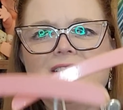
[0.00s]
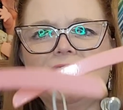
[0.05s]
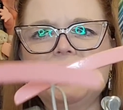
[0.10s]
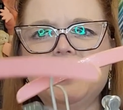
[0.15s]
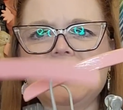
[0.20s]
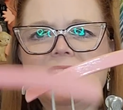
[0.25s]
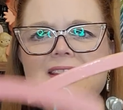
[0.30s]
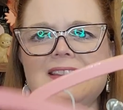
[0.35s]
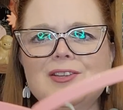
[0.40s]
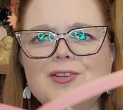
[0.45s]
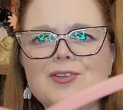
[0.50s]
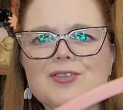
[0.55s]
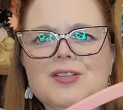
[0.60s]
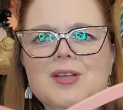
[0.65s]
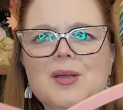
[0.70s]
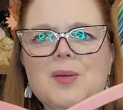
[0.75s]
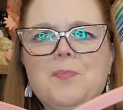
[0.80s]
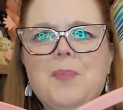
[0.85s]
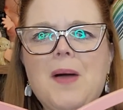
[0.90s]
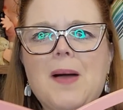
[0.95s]
look at
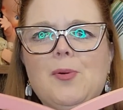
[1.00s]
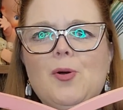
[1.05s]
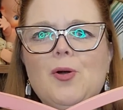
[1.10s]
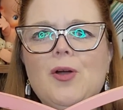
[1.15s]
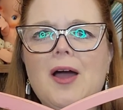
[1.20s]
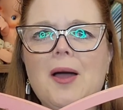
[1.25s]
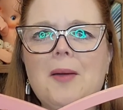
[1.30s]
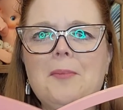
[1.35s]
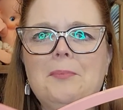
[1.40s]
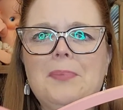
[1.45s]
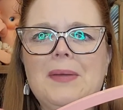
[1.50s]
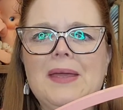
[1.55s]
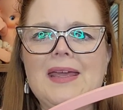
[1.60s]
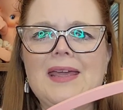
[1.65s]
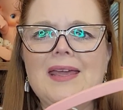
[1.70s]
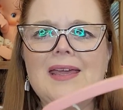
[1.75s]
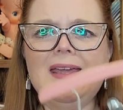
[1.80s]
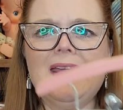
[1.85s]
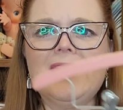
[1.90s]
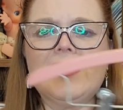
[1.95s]
those like bubblegum
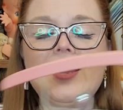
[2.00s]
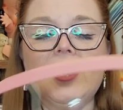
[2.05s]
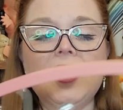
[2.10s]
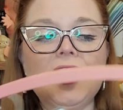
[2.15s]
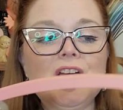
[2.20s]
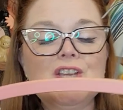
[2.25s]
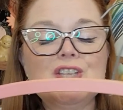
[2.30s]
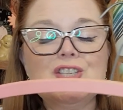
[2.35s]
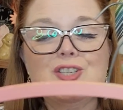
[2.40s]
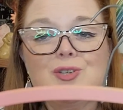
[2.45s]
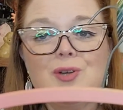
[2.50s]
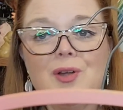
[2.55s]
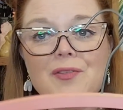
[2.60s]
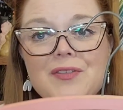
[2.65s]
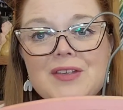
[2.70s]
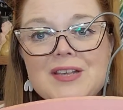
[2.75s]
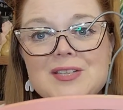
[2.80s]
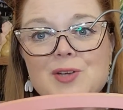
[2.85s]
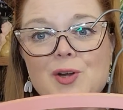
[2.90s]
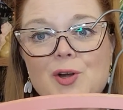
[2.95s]
pink. Do you know
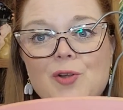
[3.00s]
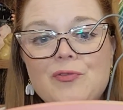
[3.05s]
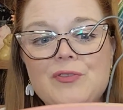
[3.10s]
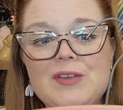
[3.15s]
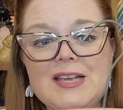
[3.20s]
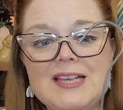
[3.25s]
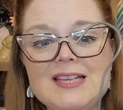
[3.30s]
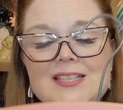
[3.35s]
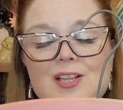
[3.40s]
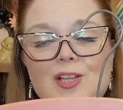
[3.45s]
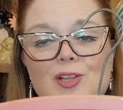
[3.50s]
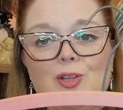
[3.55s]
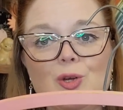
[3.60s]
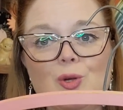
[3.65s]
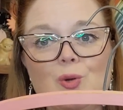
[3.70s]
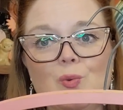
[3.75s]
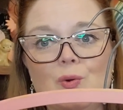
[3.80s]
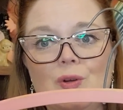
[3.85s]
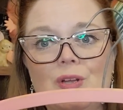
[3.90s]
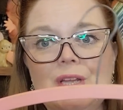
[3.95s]
these are, these
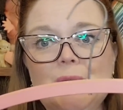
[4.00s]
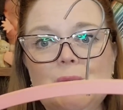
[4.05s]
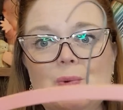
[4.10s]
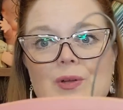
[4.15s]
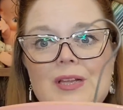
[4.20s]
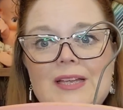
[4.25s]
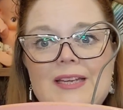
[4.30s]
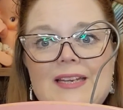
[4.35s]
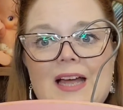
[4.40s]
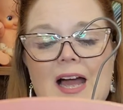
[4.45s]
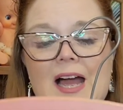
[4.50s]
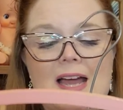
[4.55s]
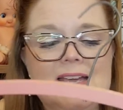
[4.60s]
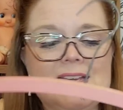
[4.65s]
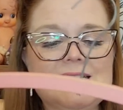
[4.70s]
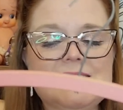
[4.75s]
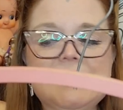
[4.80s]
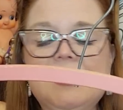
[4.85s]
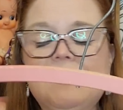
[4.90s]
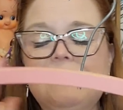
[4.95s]
look really, really
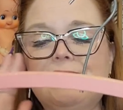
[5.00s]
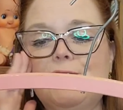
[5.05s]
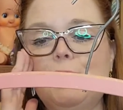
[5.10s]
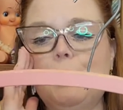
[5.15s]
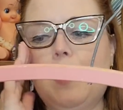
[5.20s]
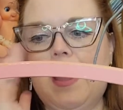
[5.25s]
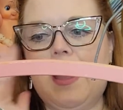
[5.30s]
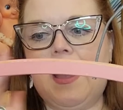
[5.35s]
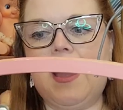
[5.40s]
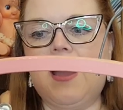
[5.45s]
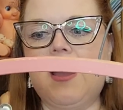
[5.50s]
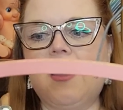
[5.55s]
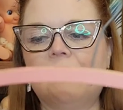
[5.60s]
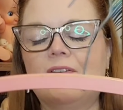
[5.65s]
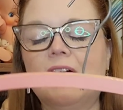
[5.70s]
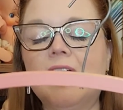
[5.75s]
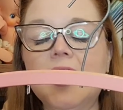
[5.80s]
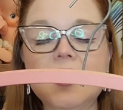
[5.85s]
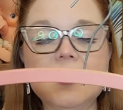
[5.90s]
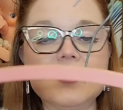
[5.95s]
nice if you have
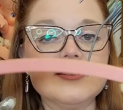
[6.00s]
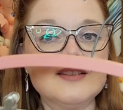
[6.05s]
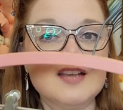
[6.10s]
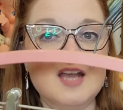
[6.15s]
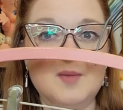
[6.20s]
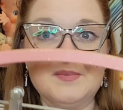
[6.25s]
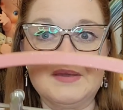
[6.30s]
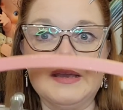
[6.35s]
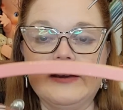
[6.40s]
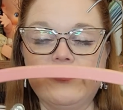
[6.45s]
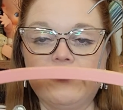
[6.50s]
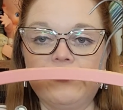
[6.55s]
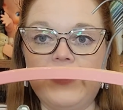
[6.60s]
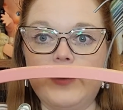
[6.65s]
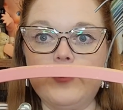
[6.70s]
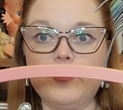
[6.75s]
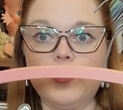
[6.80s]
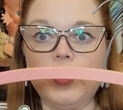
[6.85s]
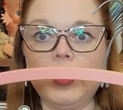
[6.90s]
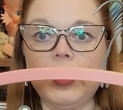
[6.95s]
some
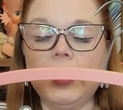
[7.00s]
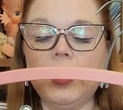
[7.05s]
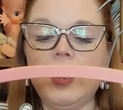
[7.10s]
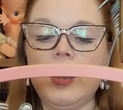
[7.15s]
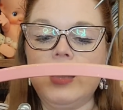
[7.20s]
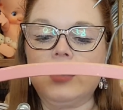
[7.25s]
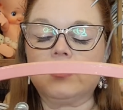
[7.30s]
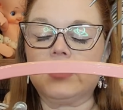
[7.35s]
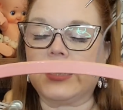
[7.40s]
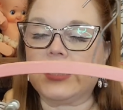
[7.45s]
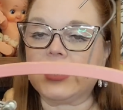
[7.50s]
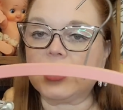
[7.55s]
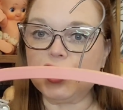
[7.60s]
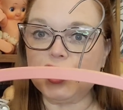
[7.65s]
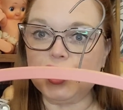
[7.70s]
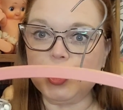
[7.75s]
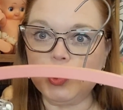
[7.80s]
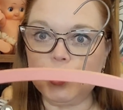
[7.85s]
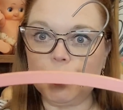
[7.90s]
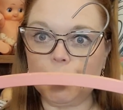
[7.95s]
ephemera, like
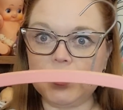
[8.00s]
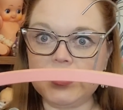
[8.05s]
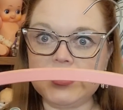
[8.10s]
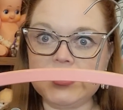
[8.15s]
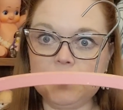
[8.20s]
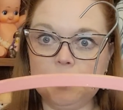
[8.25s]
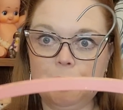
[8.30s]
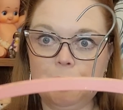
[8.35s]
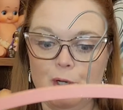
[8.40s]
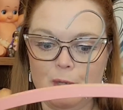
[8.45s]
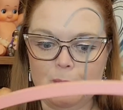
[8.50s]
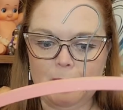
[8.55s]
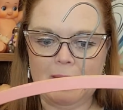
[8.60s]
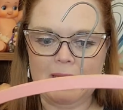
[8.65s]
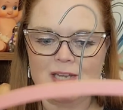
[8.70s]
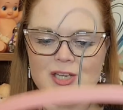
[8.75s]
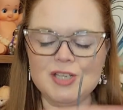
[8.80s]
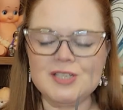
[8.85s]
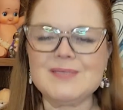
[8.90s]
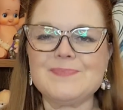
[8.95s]
children's book
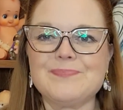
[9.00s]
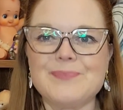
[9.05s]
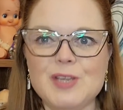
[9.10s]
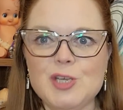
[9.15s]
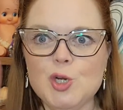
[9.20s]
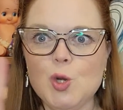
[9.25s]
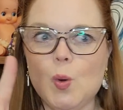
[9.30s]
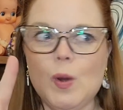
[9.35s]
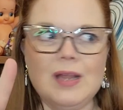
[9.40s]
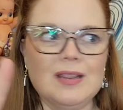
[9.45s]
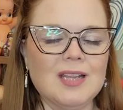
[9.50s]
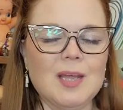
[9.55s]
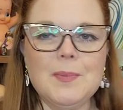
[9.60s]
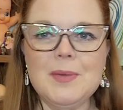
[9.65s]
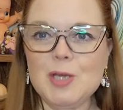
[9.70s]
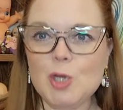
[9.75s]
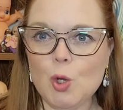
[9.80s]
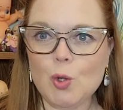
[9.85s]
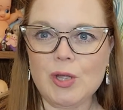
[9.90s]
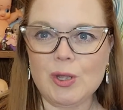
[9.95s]
pages. You know what? Let
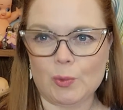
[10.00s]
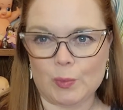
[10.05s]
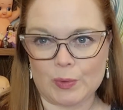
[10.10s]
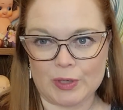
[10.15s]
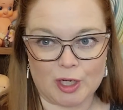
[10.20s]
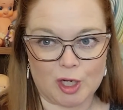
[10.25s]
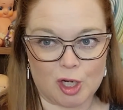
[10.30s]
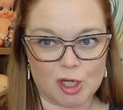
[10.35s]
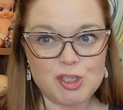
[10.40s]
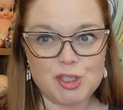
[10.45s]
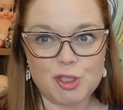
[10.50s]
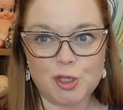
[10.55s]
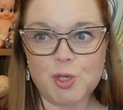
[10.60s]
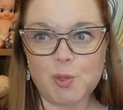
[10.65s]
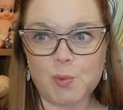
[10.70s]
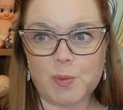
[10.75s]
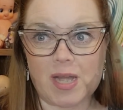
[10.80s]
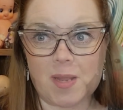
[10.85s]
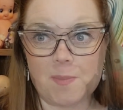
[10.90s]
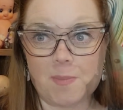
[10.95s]
me go get one and I'll show
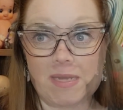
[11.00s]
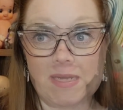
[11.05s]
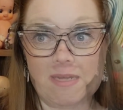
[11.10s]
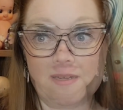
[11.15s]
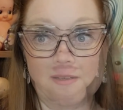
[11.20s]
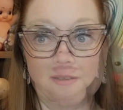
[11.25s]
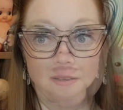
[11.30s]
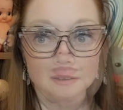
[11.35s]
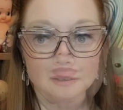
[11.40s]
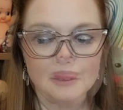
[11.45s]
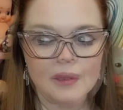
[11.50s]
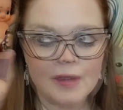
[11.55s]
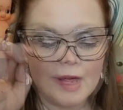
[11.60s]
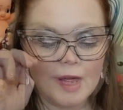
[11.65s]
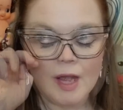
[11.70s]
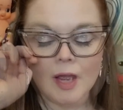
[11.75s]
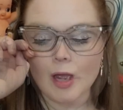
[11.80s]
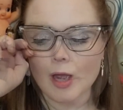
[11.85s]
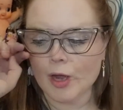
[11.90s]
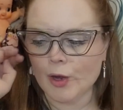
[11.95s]
you what I mean.
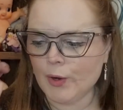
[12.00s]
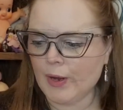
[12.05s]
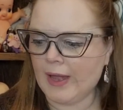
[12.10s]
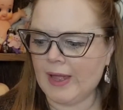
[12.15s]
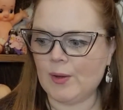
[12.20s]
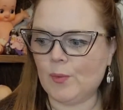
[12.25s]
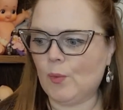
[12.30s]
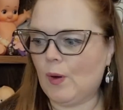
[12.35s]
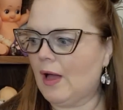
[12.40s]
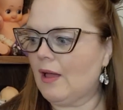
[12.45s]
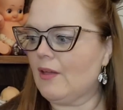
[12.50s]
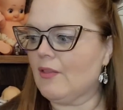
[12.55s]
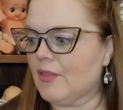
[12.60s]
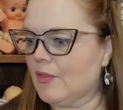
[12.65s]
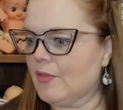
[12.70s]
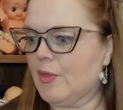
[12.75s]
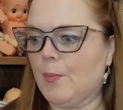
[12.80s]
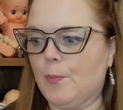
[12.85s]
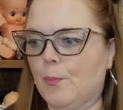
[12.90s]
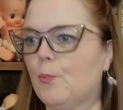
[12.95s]
Okay, well,
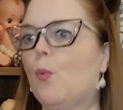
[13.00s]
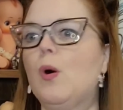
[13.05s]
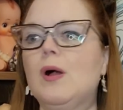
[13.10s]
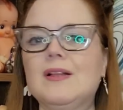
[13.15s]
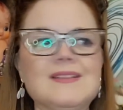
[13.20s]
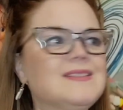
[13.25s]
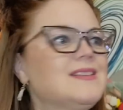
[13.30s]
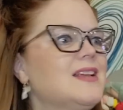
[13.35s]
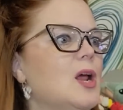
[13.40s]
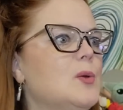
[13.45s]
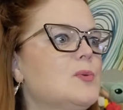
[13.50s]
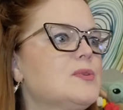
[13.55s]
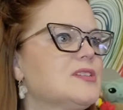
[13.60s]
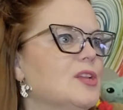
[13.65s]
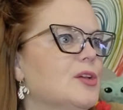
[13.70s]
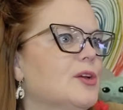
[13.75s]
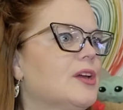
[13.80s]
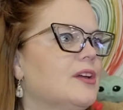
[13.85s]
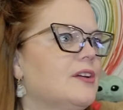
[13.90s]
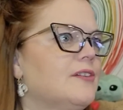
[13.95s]
the ones that I was
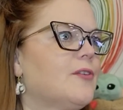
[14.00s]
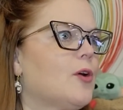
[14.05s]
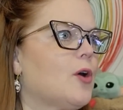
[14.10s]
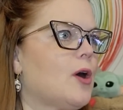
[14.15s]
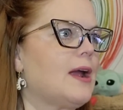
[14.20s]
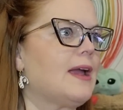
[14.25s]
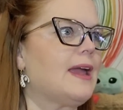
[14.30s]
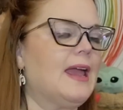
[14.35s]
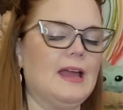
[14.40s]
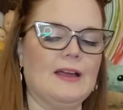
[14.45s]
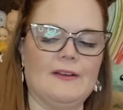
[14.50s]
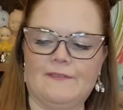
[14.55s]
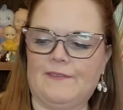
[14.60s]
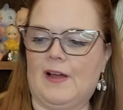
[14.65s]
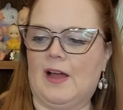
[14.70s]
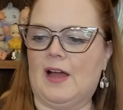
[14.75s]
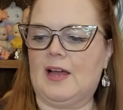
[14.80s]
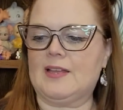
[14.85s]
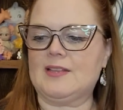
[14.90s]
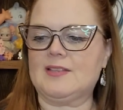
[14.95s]
looking for, I can't
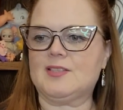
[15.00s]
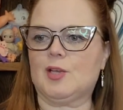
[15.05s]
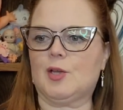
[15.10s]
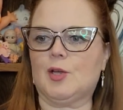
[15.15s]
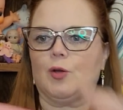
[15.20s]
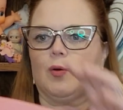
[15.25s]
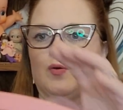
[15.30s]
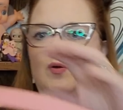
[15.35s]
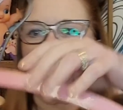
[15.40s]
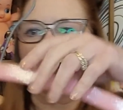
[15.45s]
find. So,